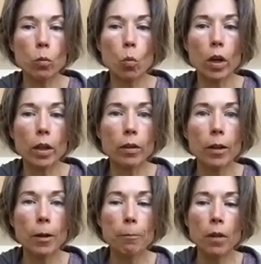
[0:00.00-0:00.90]
one.
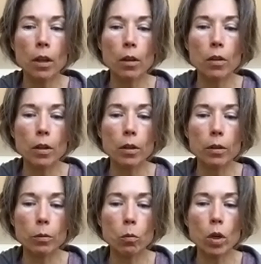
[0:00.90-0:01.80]

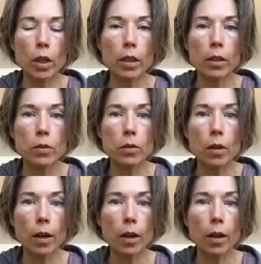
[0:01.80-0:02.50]
The one is